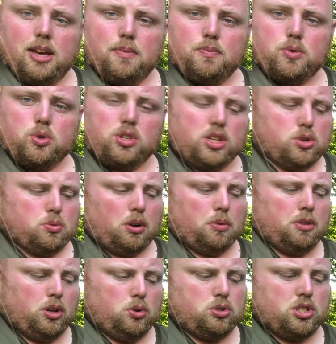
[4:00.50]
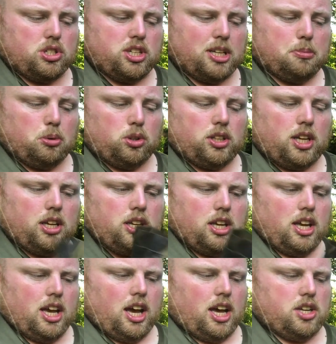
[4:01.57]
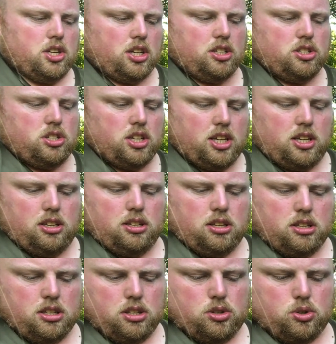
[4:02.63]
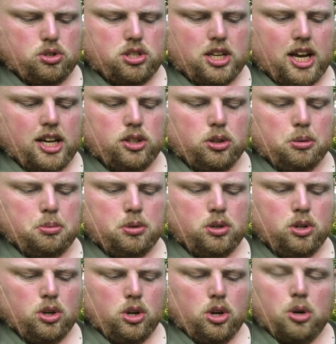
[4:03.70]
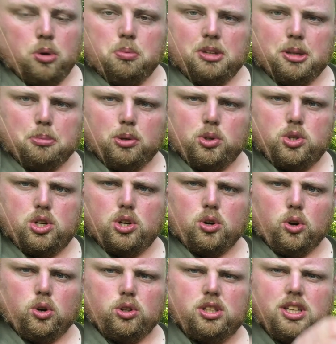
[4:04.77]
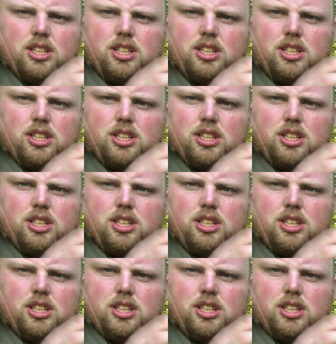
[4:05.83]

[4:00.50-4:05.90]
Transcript: So this is what we used to sleep under. As you can see, just tied up with a bungee cord.